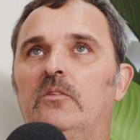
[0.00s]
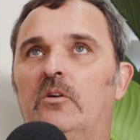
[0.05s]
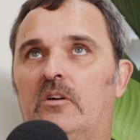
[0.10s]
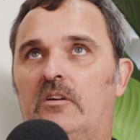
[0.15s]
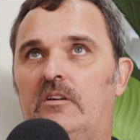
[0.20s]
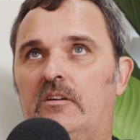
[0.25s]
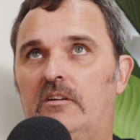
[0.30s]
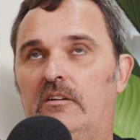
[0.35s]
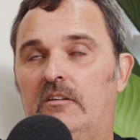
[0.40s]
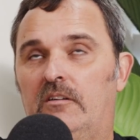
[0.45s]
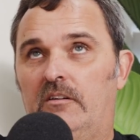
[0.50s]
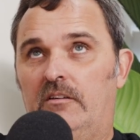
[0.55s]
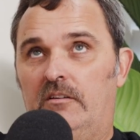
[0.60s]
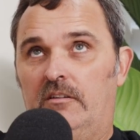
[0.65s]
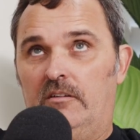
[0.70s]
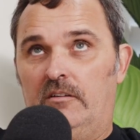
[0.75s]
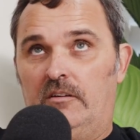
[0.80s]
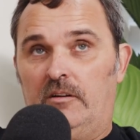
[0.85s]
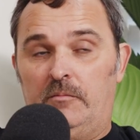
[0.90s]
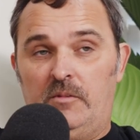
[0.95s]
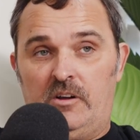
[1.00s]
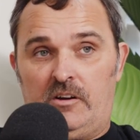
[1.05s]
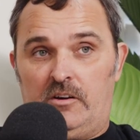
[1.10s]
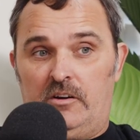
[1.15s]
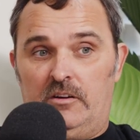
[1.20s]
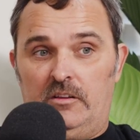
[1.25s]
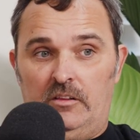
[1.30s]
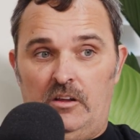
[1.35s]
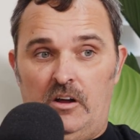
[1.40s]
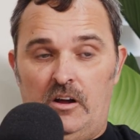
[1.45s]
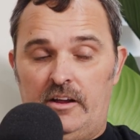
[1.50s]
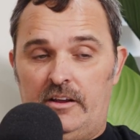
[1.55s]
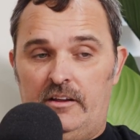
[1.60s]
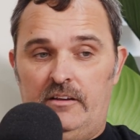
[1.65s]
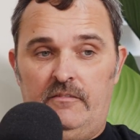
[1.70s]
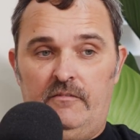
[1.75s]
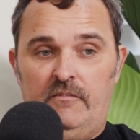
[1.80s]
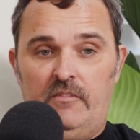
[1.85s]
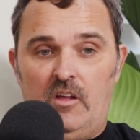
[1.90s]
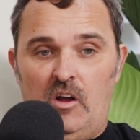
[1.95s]
look, I'm not going to lie.
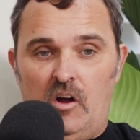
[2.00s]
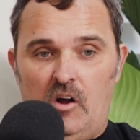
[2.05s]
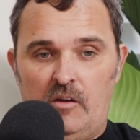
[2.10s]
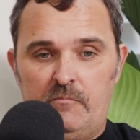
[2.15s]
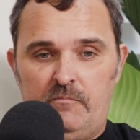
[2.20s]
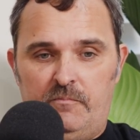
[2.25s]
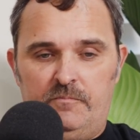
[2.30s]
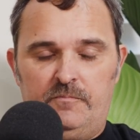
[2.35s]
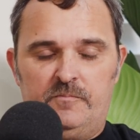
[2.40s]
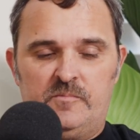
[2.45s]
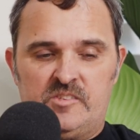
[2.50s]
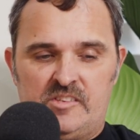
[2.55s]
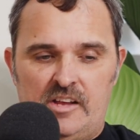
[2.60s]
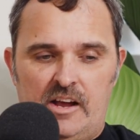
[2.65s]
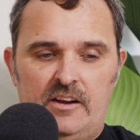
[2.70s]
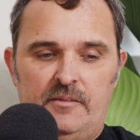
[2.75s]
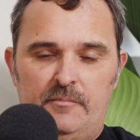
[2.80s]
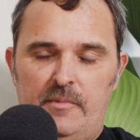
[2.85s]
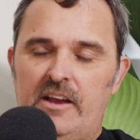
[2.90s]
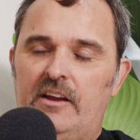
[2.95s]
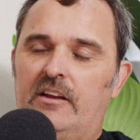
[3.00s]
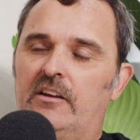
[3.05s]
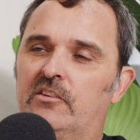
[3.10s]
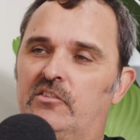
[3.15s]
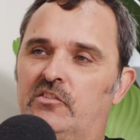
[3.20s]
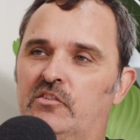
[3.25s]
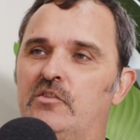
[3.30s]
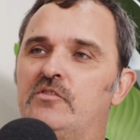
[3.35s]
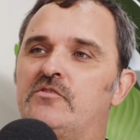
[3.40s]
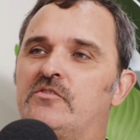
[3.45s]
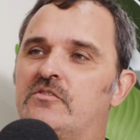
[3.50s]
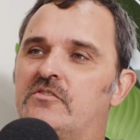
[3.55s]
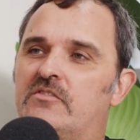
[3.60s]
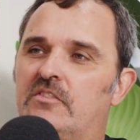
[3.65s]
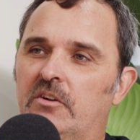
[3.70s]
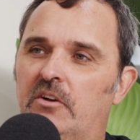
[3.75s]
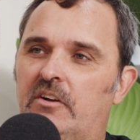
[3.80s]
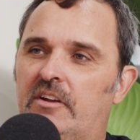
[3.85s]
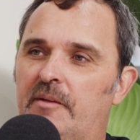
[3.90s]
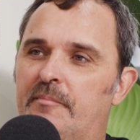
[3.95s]
I started making excuses
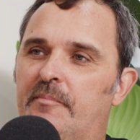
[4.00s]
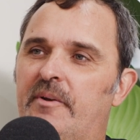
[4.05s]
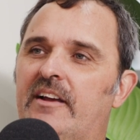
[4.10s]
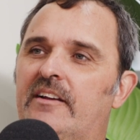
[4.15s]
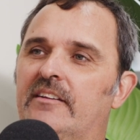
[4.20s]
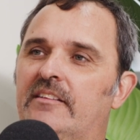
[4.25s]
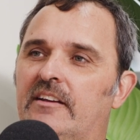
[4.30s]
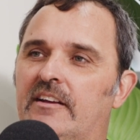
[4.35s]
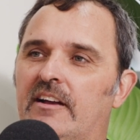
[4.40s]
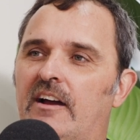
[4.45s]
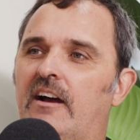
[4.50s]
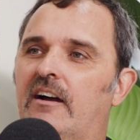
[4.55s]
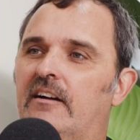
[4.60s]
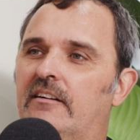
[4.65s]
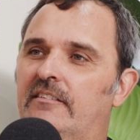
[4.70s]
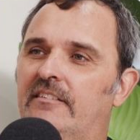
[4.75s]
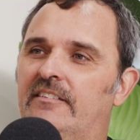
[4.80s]
to not get back in the car.